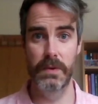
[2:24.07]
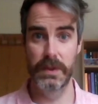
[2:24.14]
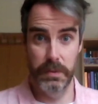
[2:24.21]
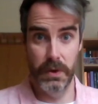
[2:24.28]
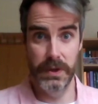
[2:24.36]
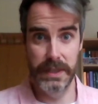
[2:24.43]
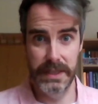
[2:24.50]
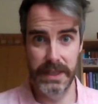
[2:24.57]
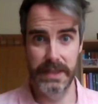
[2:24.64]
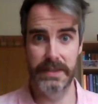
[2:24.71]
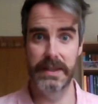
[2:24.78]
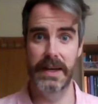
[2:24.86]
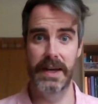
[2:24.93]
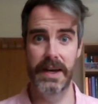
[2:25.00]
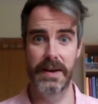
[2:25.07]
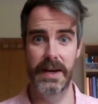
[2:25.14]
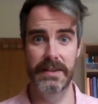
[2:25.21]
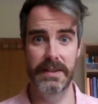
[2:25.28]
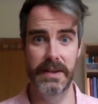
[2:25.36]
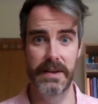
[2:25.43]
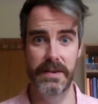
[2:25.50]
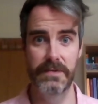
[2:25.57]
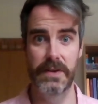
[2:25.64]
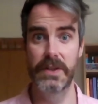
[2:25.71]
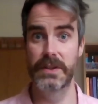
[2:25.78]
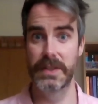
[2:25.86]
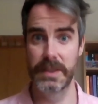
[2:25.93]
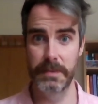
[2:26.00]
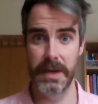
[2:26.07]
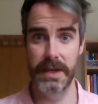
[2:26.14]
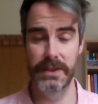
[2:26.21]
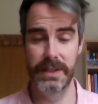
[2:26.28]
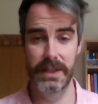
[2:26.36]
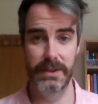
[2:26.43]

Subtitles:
was appointed as a French and Spanish